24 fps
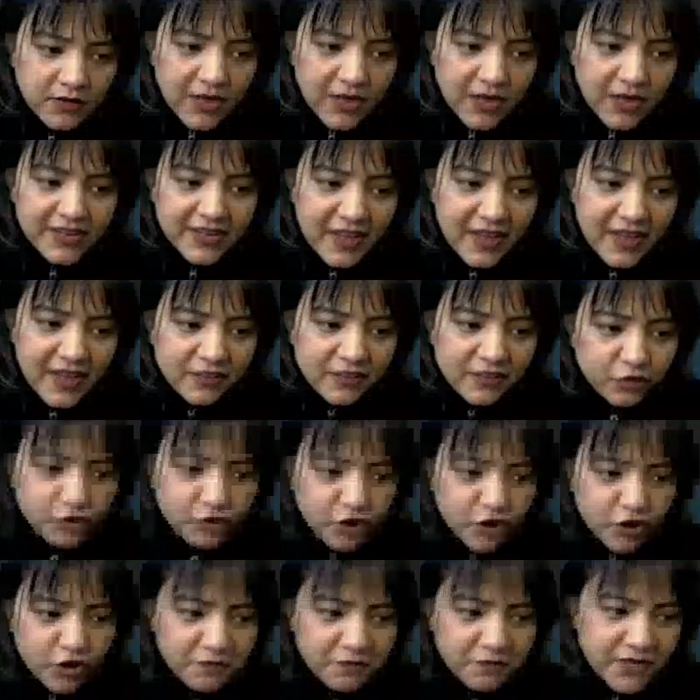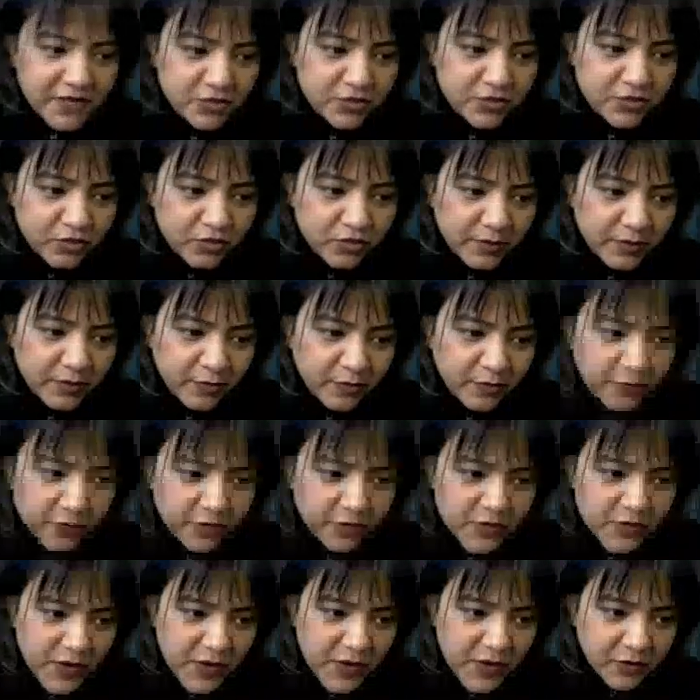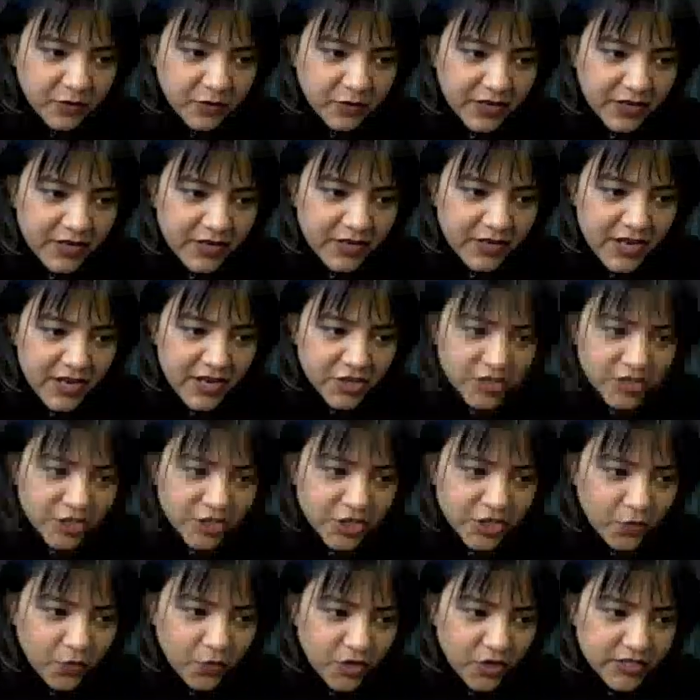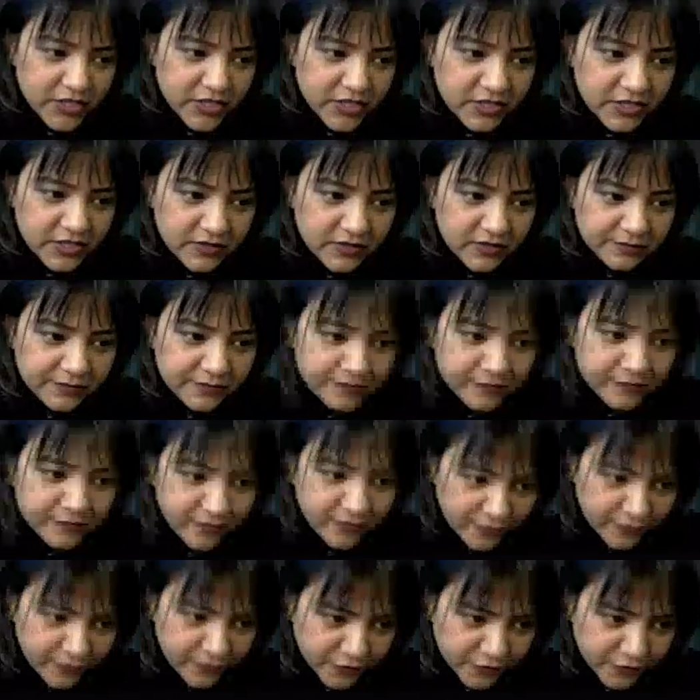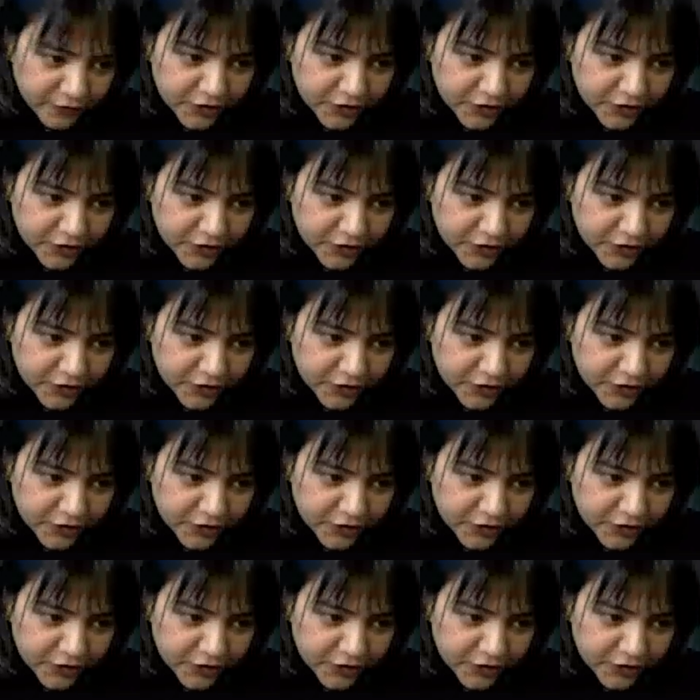uncanny would not be suitable for this one. Okay, she wanted. Full